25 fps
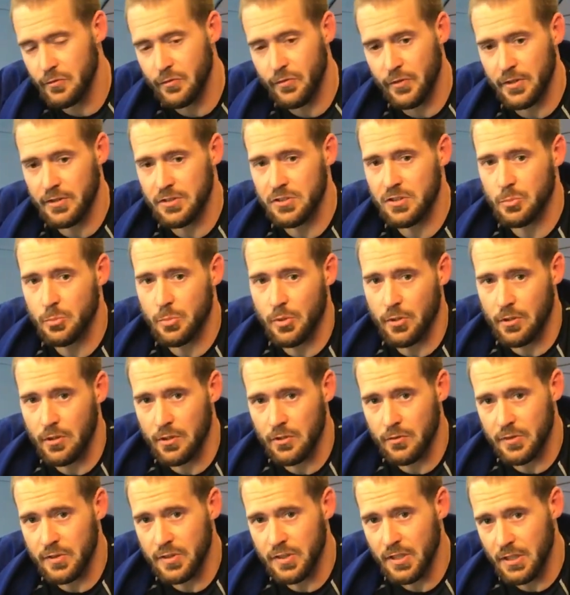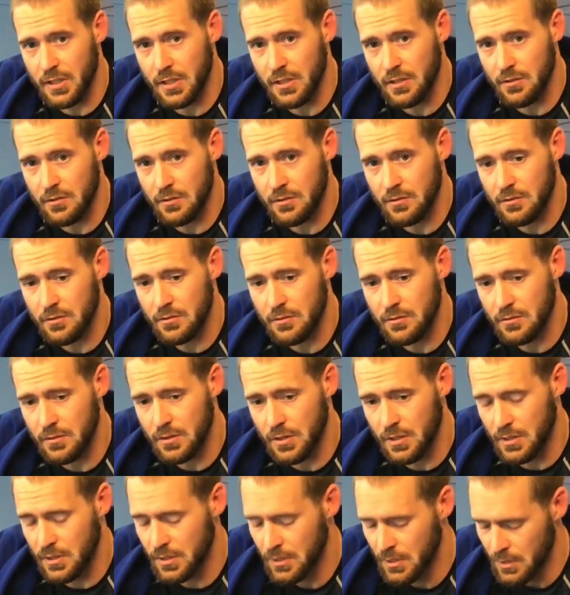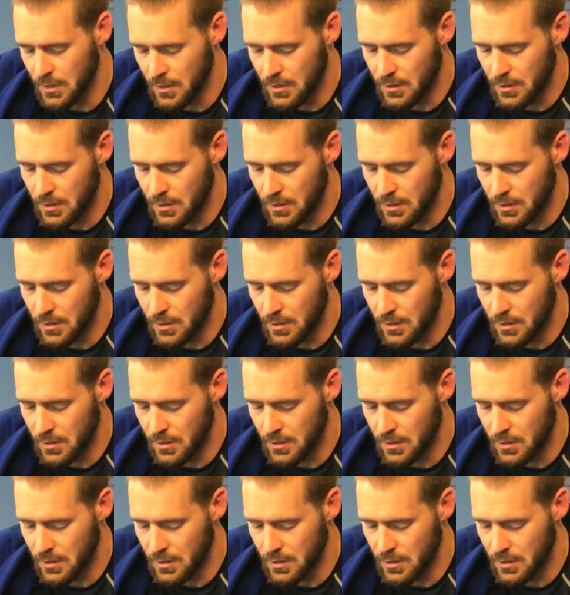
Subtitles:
fleshy part of his hand. Okay.